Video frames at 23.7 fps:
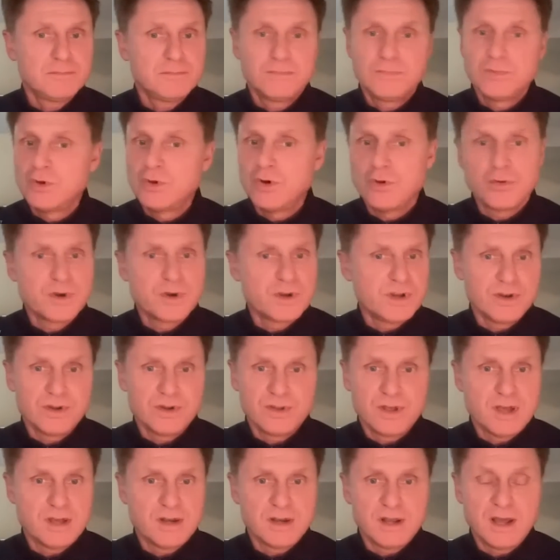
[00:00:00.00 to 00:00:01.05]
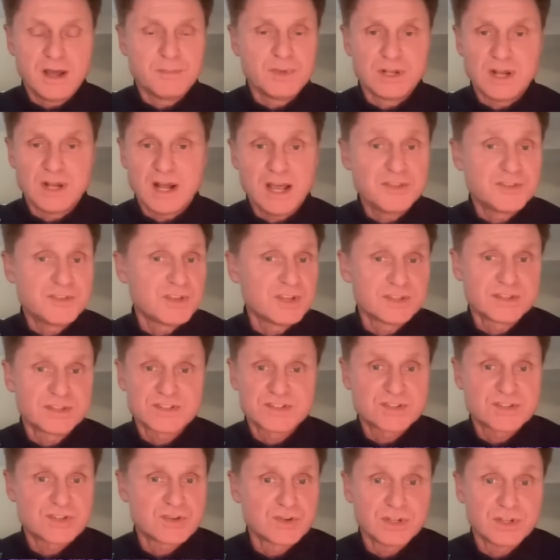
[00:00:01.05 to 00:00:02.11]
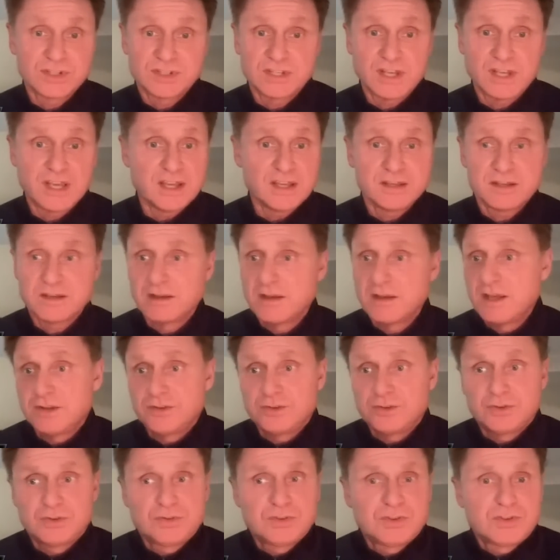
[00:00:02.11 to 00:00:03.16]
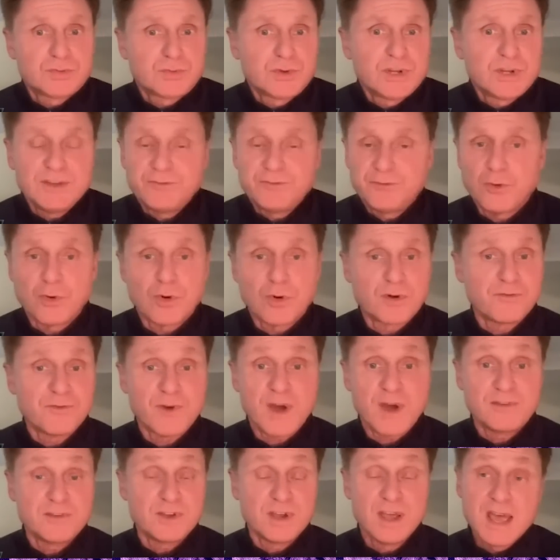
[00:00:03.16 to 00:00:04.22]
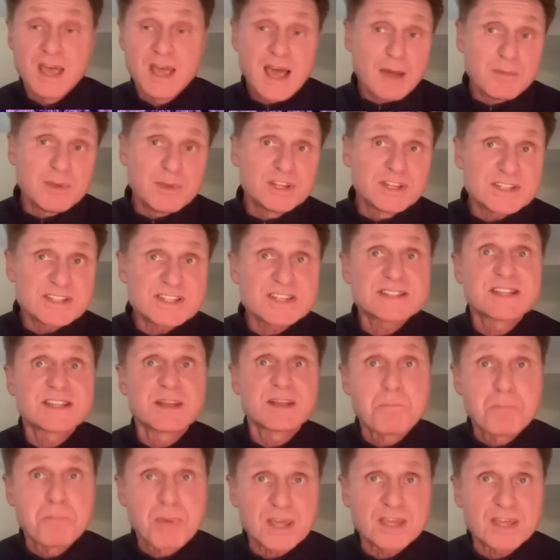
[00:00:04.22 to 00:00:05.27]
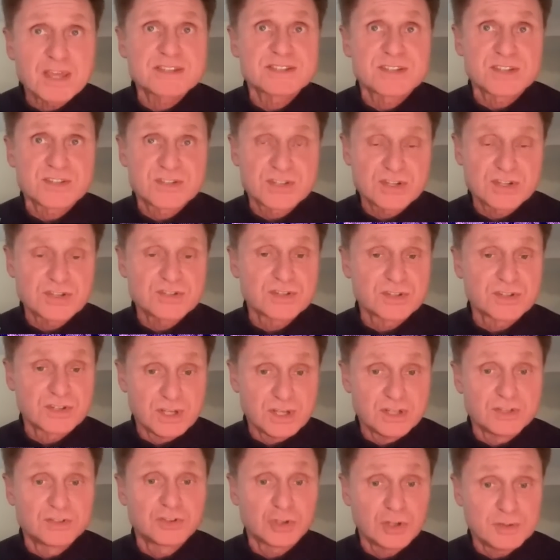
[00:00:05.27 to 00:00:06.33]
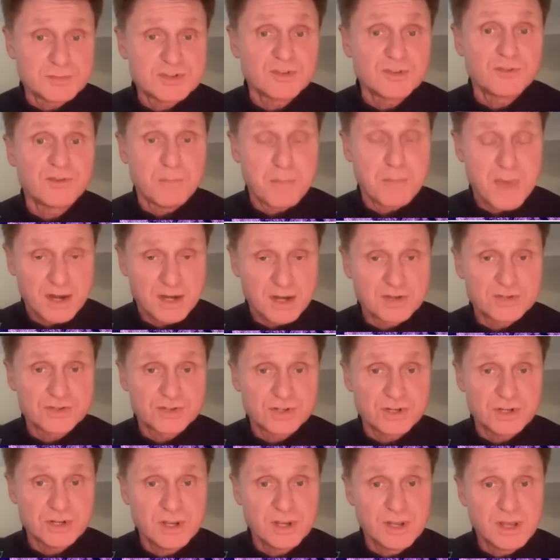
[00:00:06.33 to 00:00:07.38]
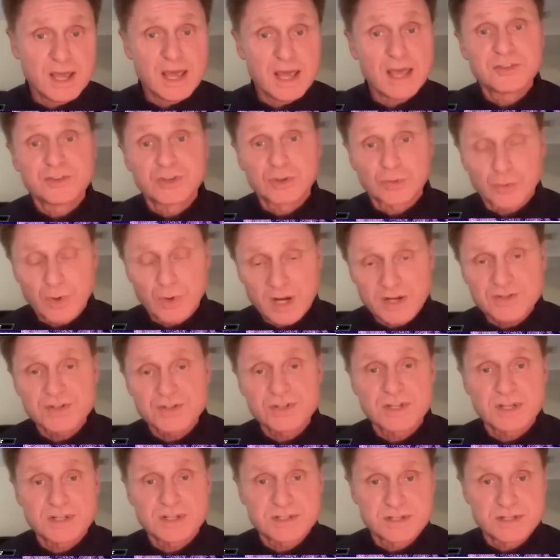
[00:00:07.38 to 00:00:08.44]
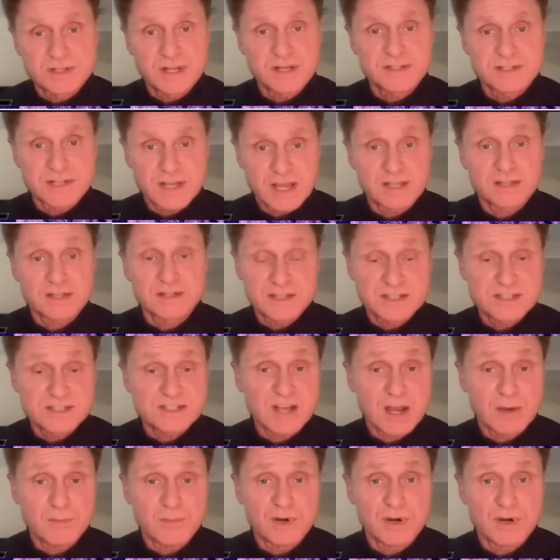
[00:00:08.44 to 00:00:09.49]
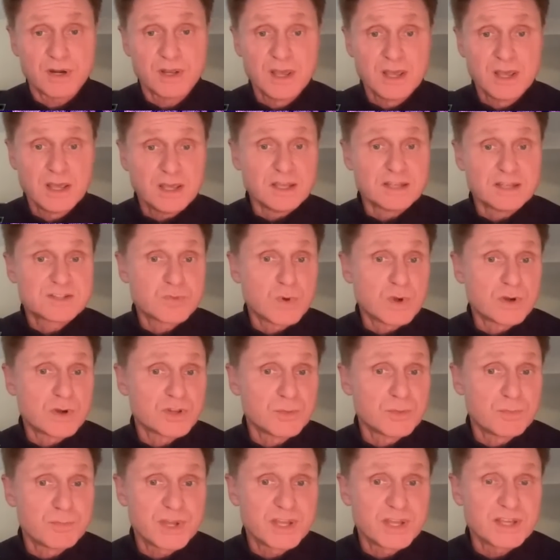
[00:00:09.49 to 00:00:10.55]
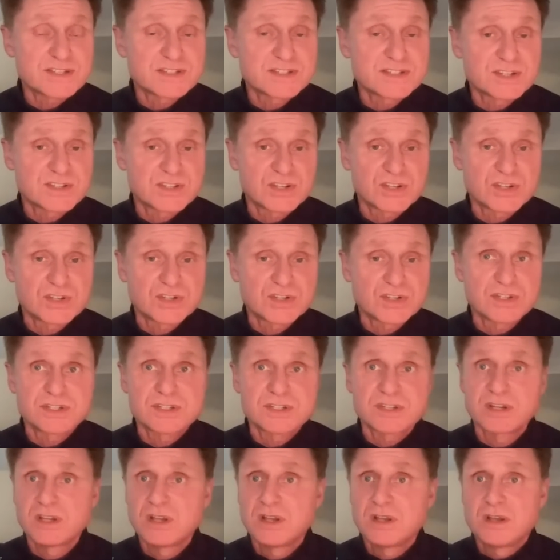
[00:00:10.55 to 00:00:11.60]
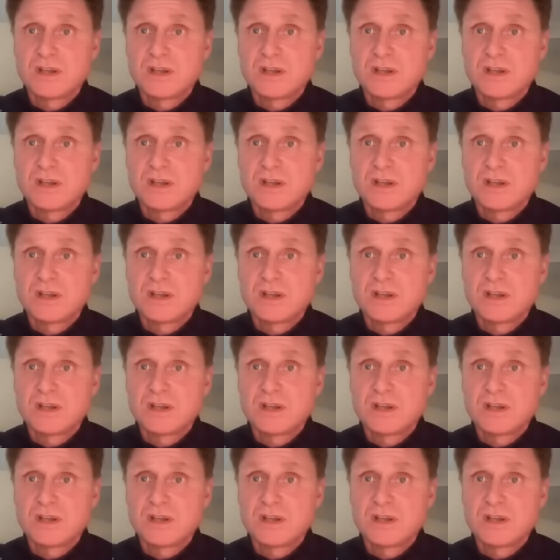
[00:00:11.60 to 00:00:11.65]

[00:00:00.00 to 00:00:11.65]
Nowhere near that. I mean, I think this is going to take three, four, five years. I mean, this is the biggest decision in terms of a manager and direction that they take this summer. It's one of the biggest decisions